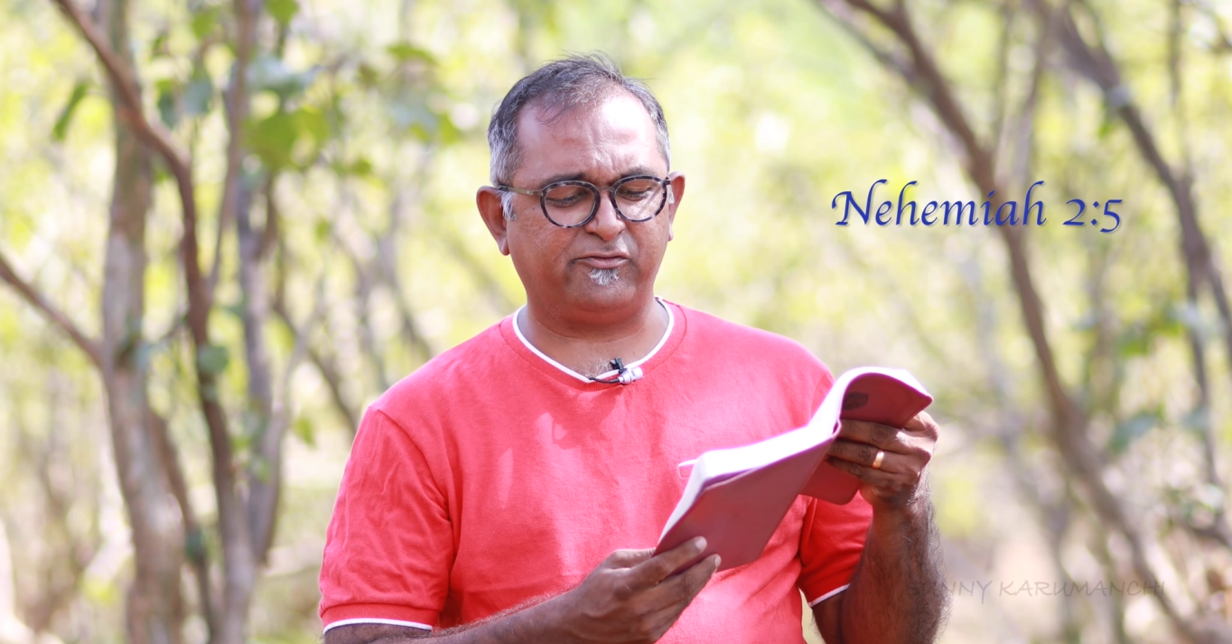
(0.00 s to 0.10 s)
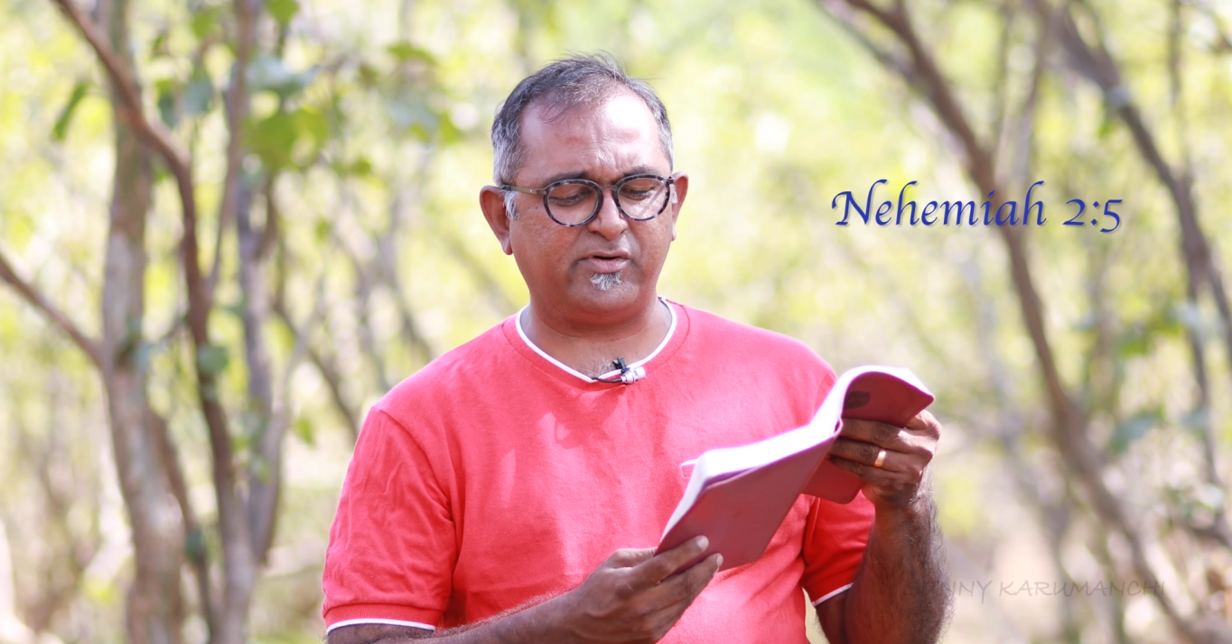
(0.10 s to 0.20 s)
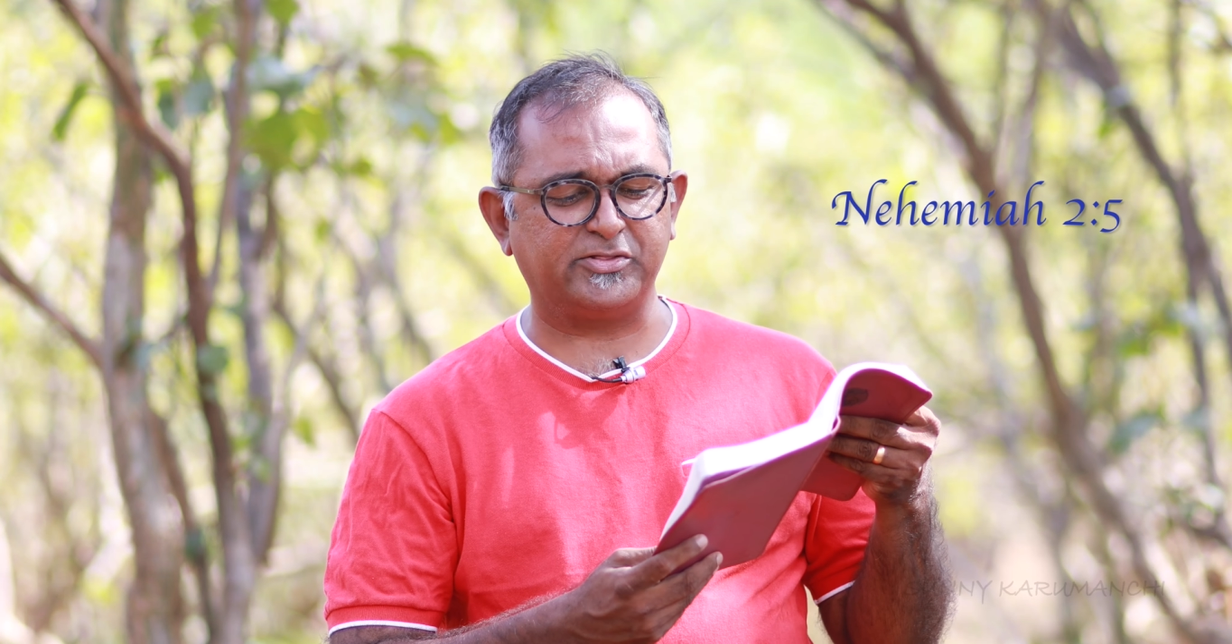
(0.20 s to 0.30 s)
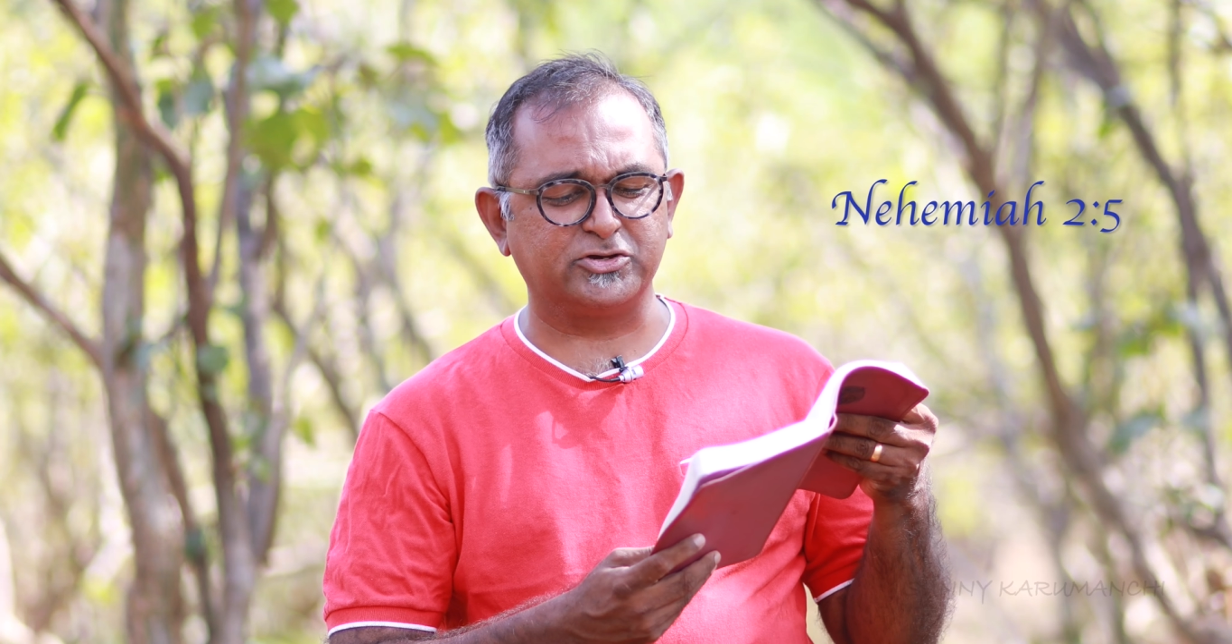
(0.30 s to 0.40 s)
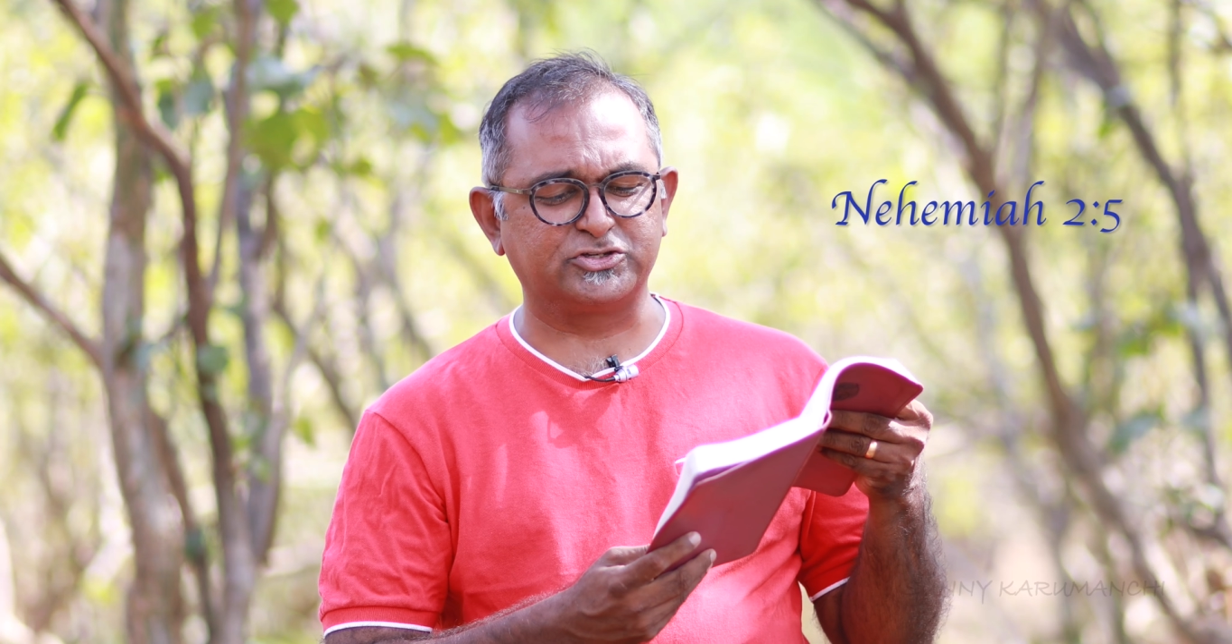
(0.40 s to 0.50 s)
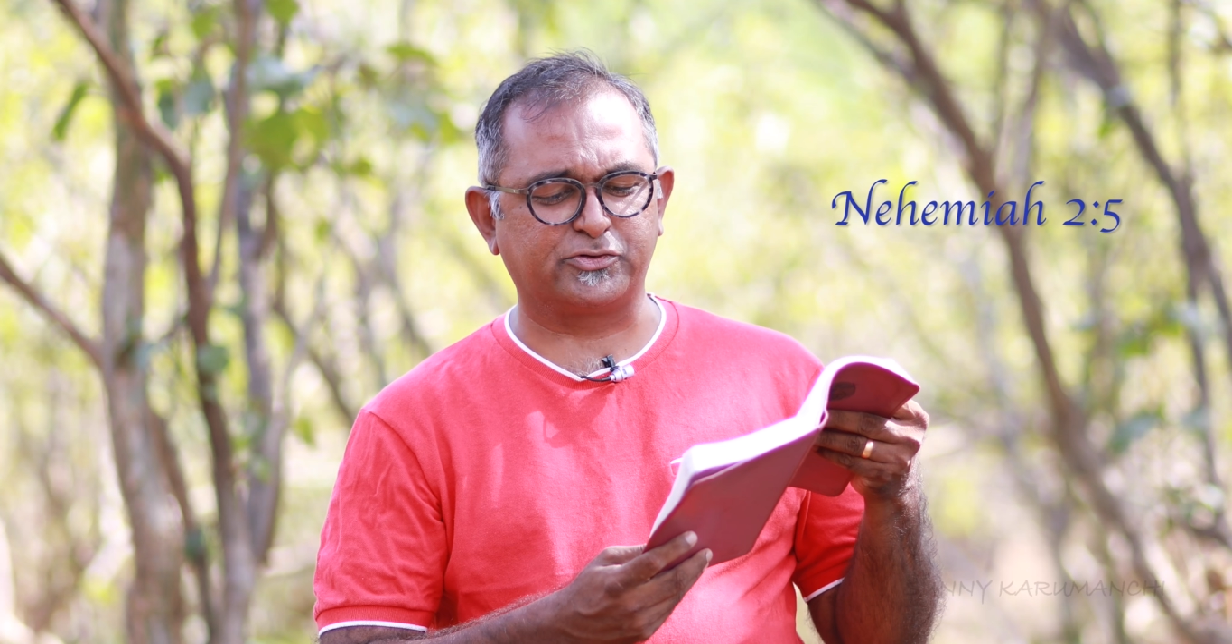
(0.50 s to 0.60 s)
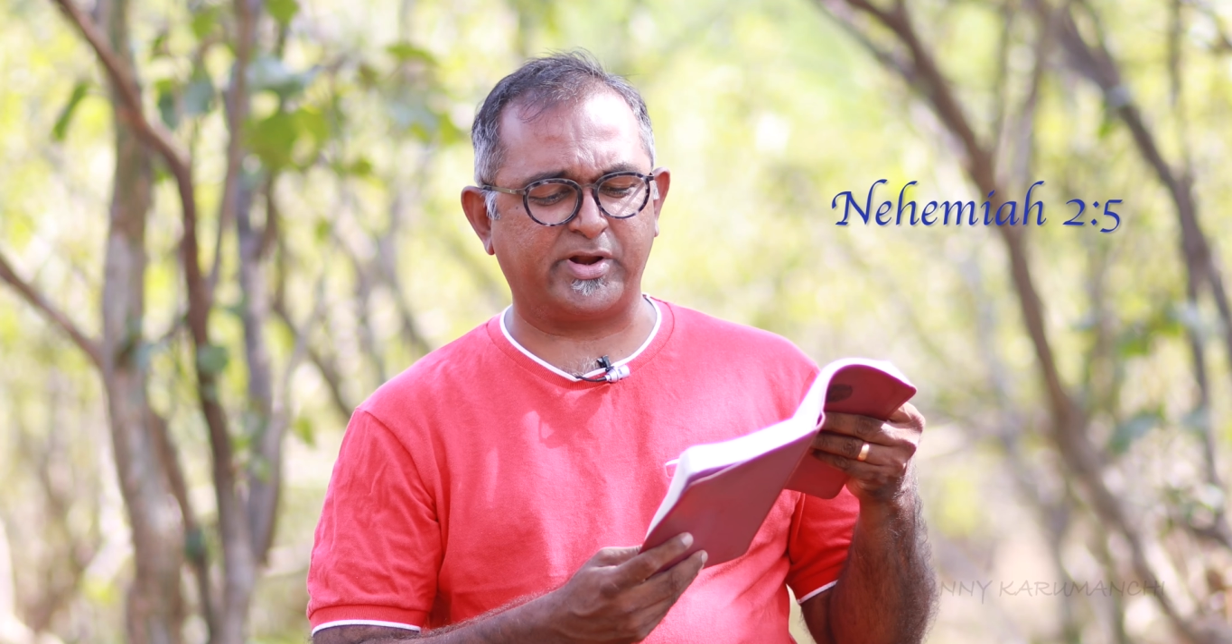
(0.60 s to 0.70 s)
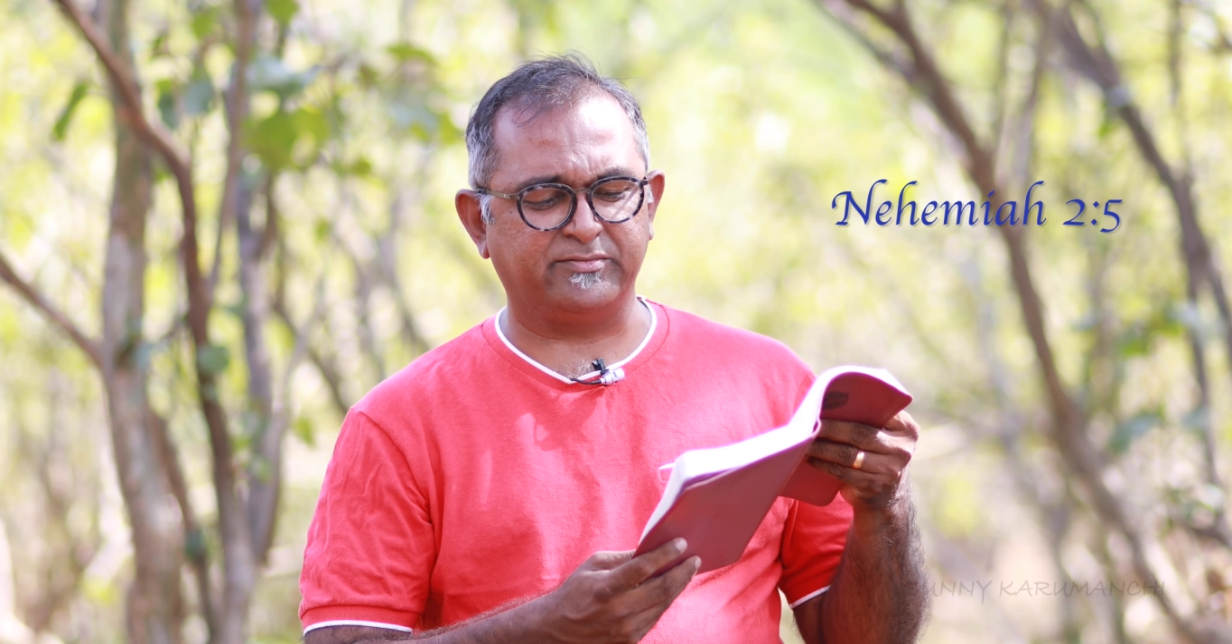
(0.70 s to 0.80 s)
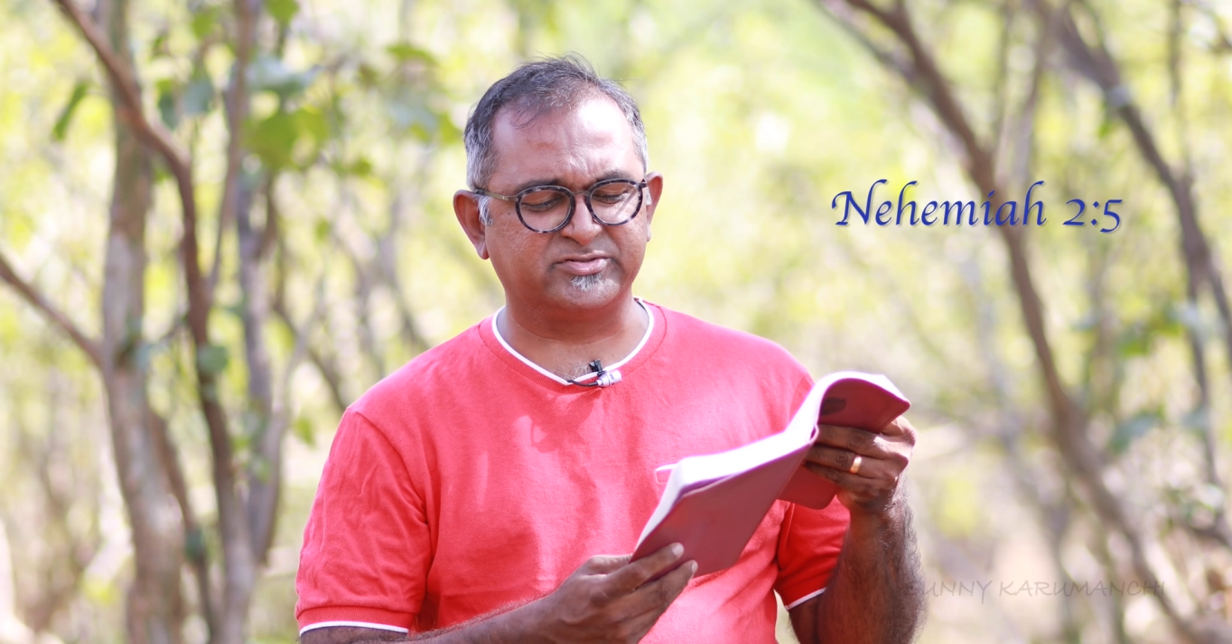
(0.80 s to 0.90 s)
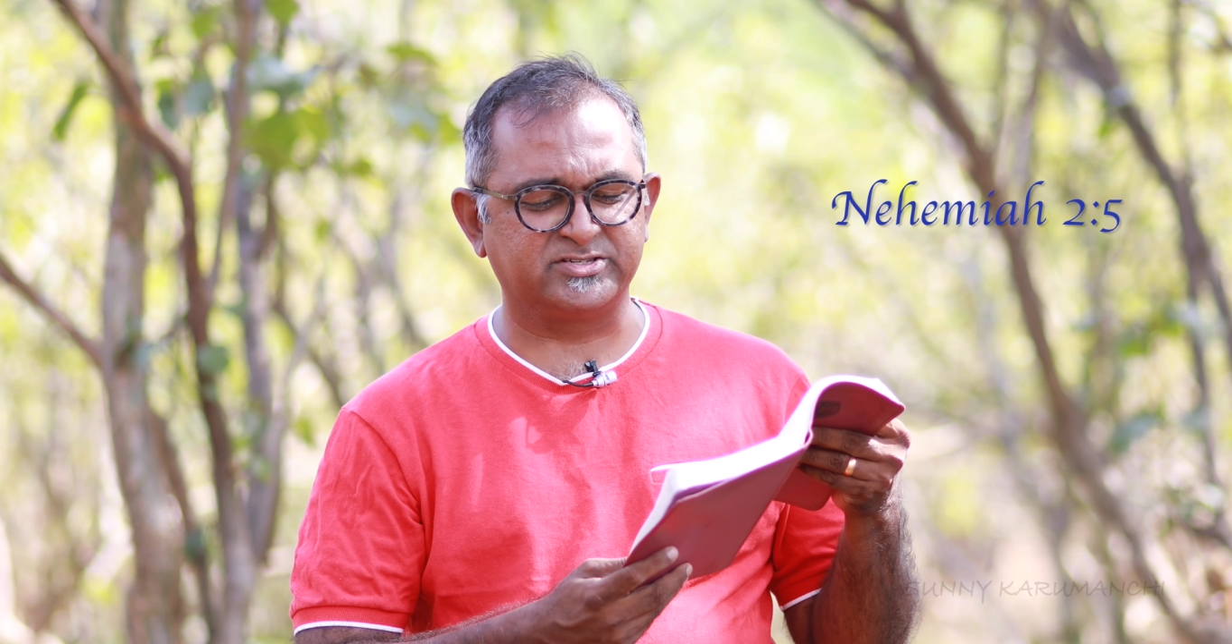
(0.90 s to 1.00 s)
father's
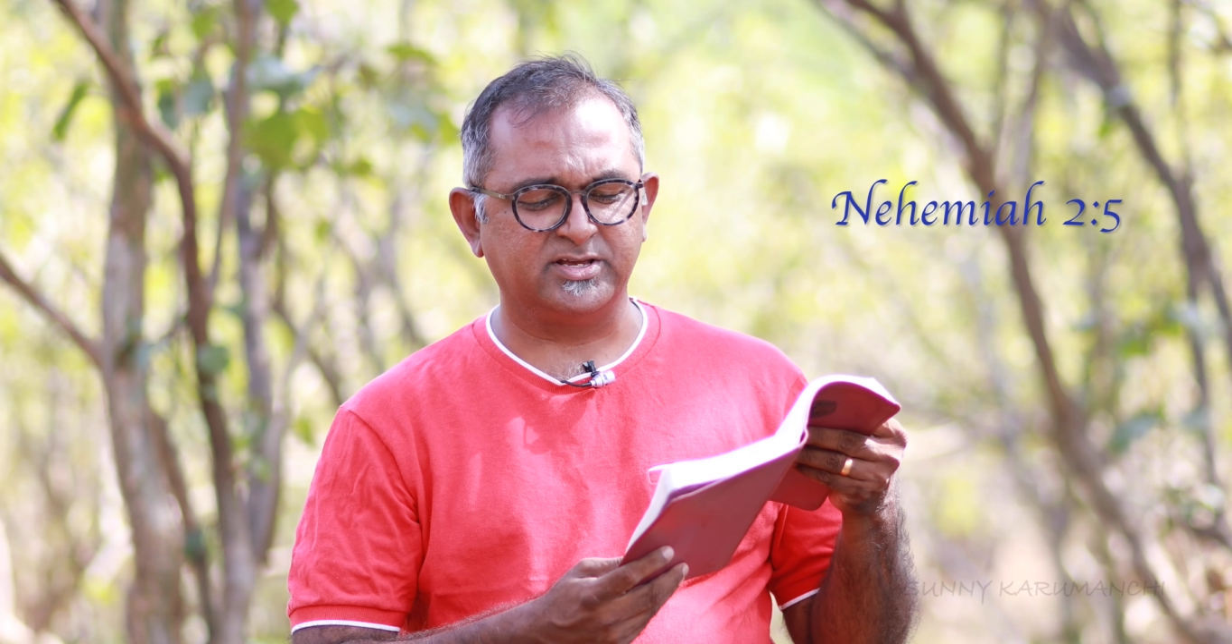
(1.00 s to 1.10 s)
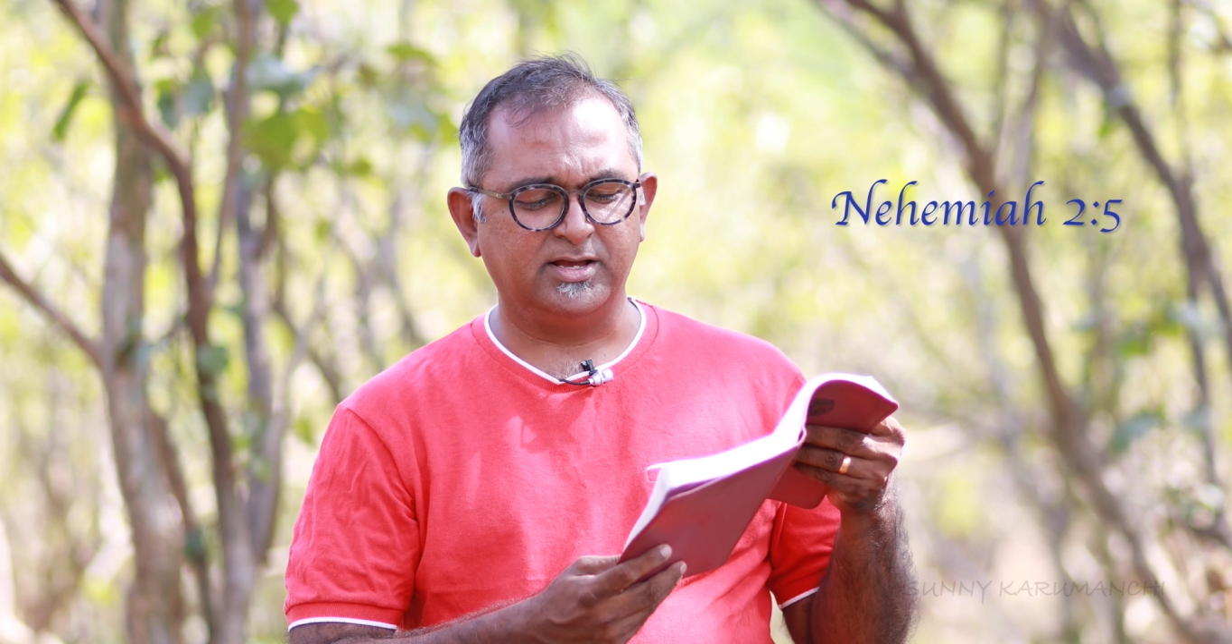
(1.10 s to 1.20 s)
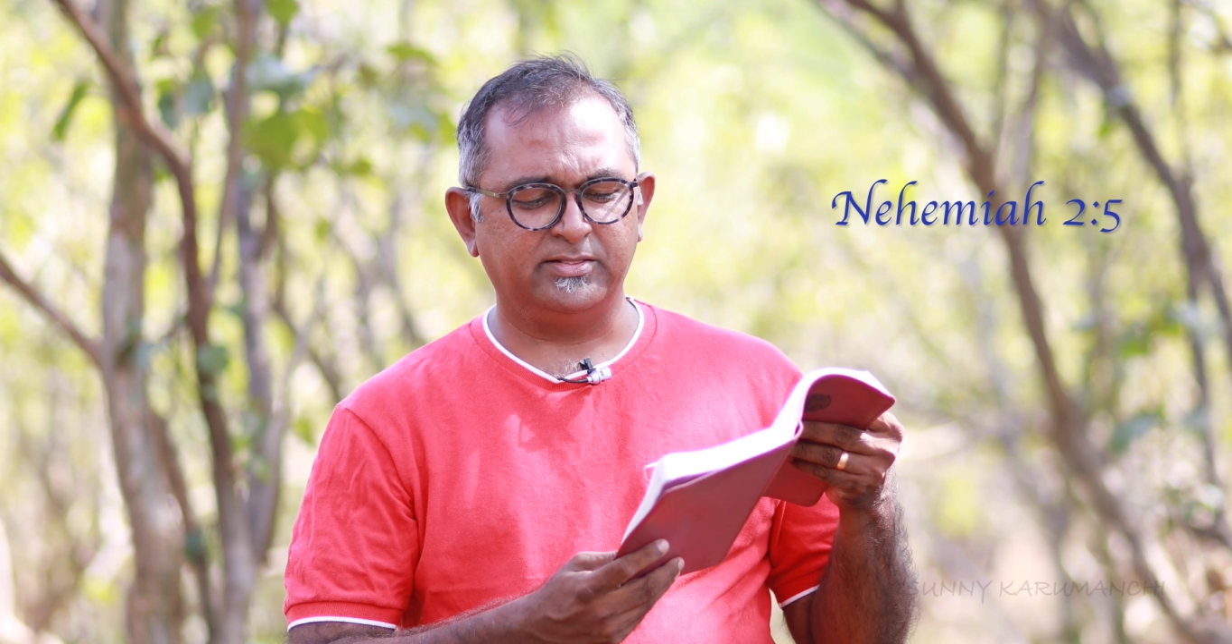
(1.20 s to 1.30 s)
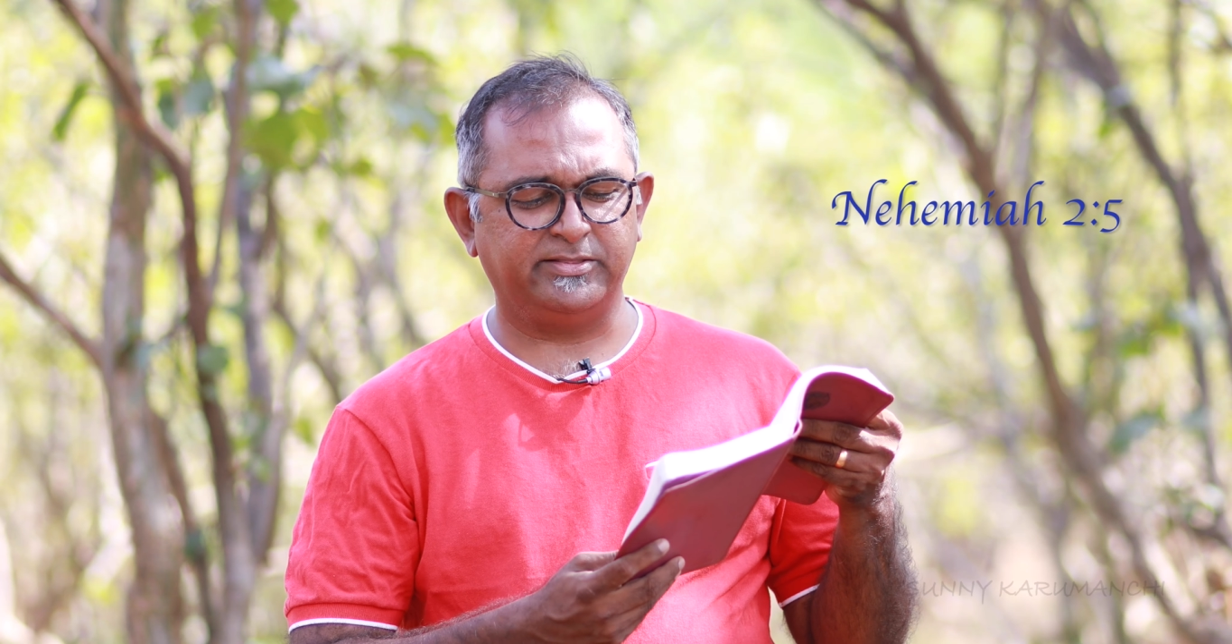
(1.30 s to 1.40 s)
graves,